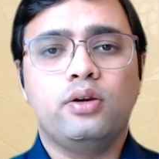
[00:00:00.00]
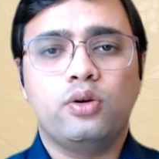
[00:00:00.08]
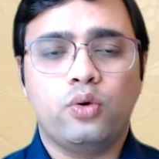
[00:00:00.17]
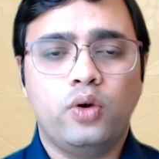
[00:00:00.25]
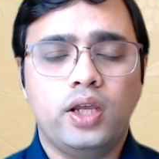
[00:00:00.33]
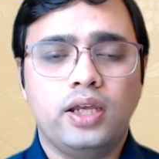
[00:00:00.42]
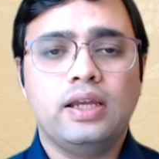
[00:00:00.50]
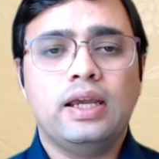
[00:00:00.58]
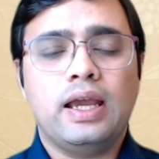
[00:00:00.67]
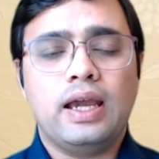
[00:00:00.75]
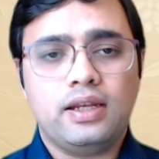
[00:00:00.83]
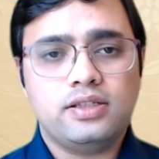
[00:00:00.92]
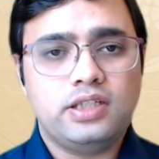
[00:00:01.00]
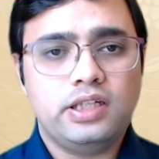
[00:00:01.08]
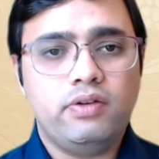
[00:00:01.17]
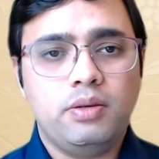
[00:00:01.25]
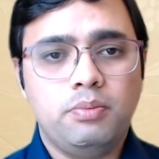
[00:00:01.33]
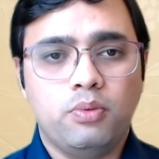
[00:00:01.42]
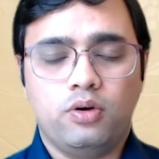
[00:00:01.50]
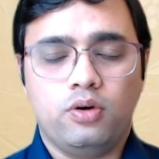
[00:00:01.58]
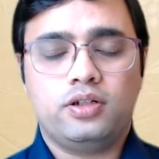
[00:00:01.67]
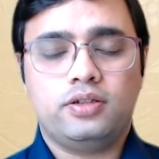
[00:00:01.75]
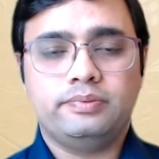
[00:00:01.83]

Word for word: growing, and achieving more.